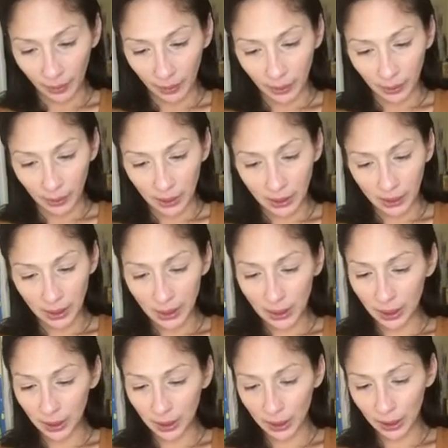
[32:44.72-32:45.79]
She is here
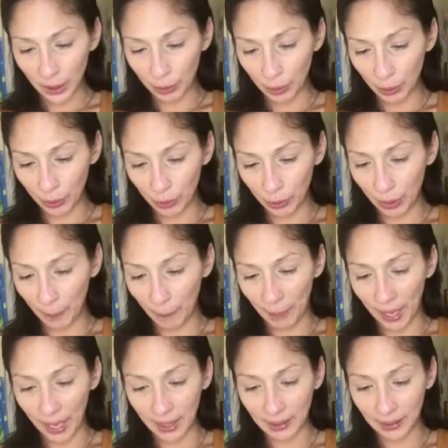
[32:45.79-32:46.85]
to tell you to
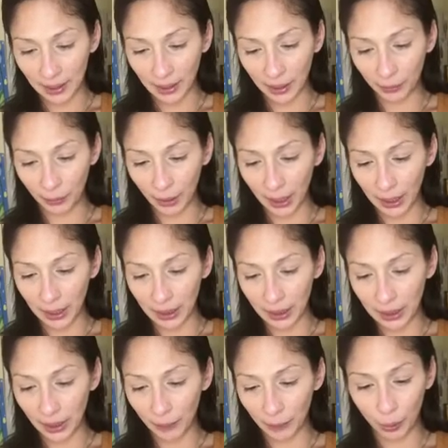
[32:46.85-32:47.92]
bask in the radiance
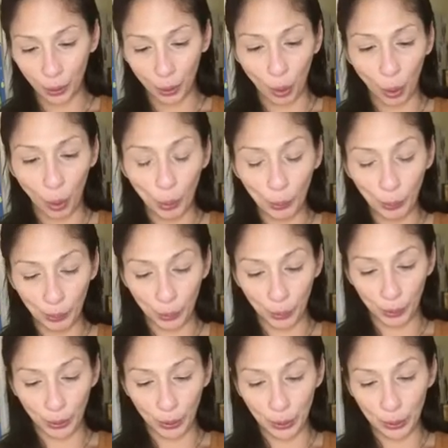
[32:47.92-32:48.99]
of your own
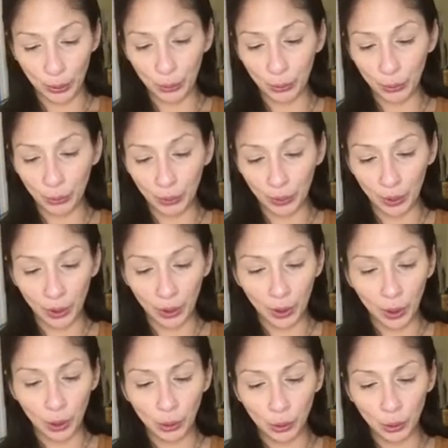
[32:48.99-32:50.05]
beauty. Do
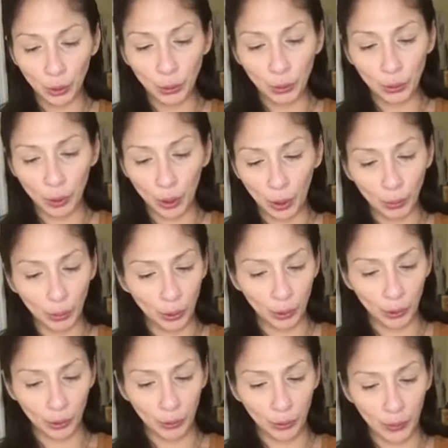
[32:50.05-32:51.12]
you know your
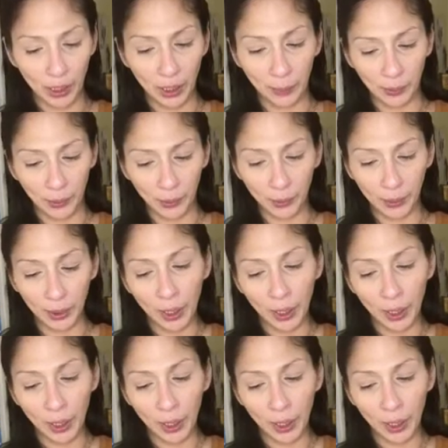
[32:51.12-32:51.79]
unique beauty?